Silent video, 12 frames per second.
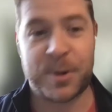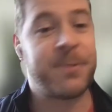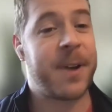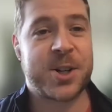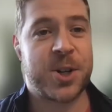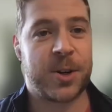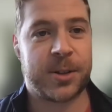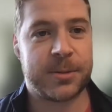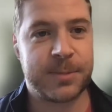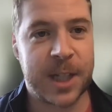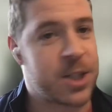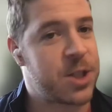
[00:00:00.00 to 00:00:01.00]

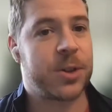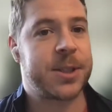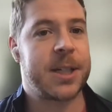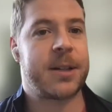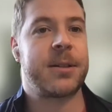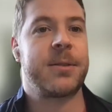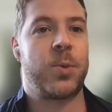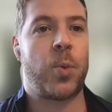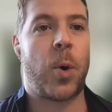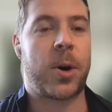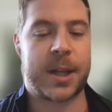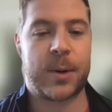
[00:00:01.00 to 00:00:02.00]
professional consulting
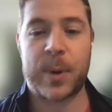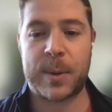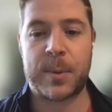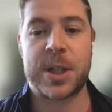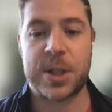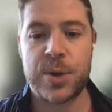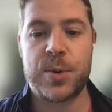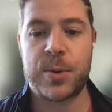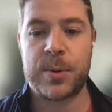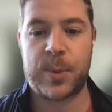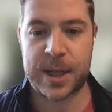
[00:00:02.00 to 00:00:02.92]
work that we would do